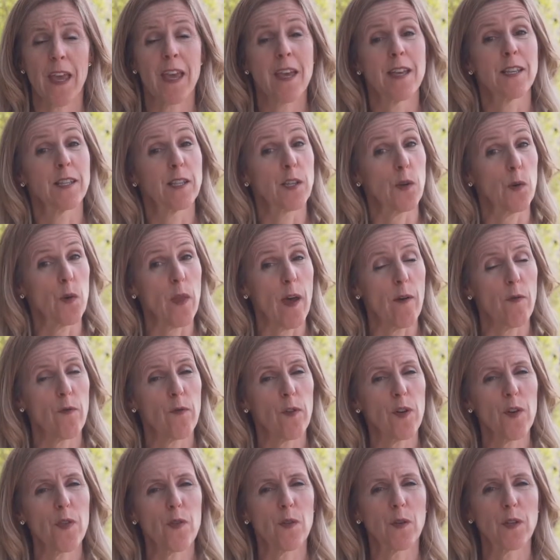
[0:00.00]
So without
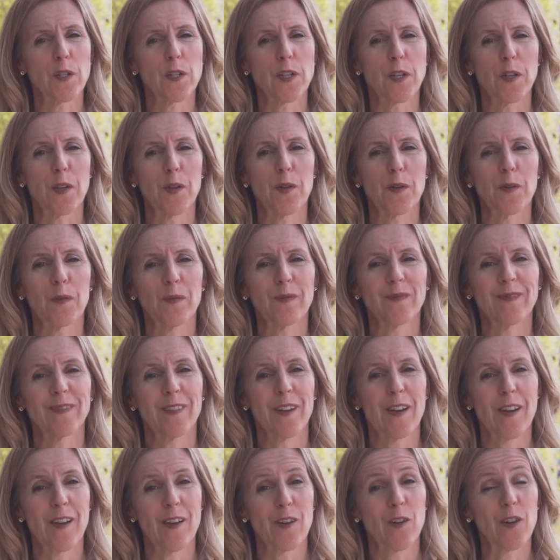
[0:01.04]
further ado,
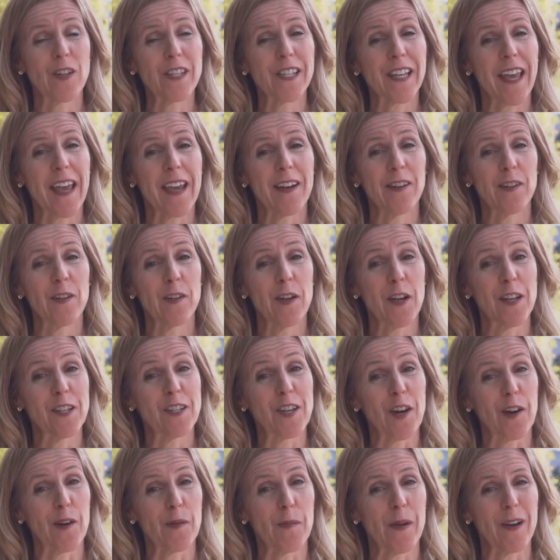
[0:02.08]
Chris Gaynor and
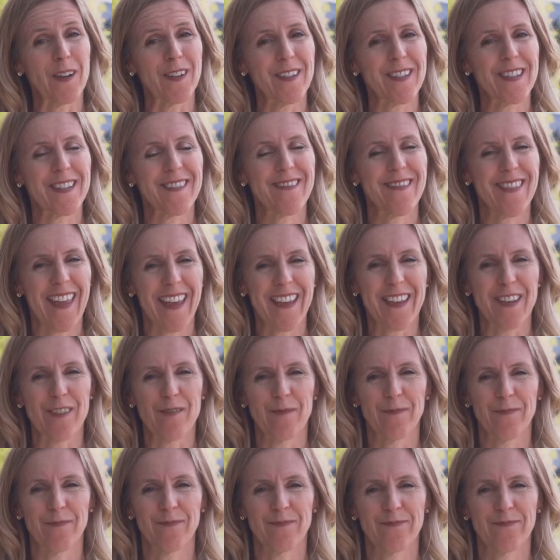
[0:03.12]
Jerry Merritt. Thank you.